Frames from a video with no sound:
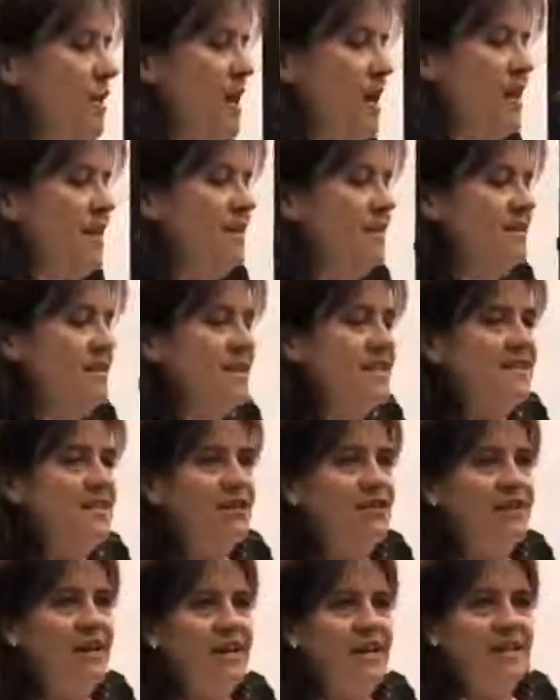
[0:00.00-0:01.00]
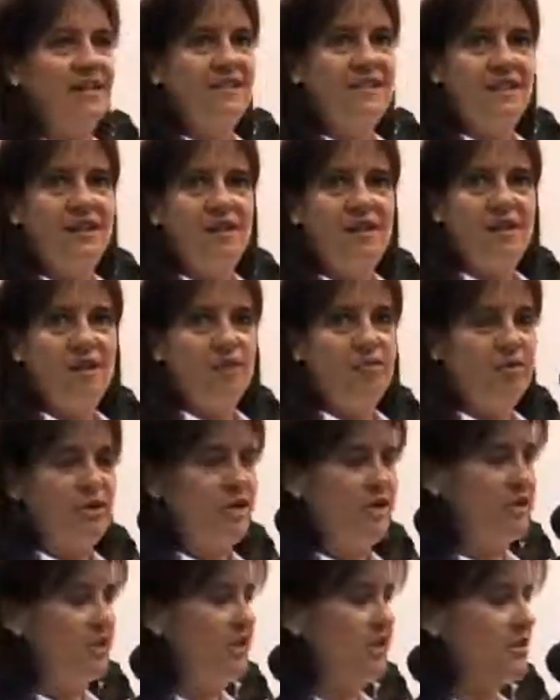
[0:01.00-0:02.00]
wait, that's a great idea, a
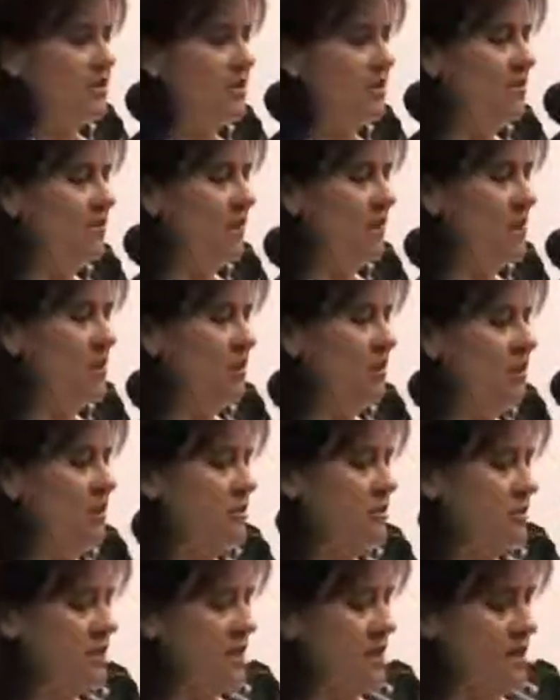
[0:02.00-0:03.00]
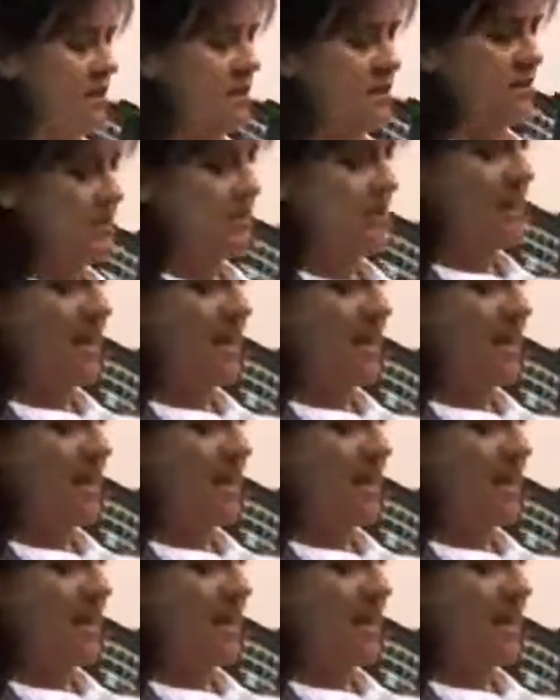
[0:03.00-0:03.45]
neoprene leash that Velcros. So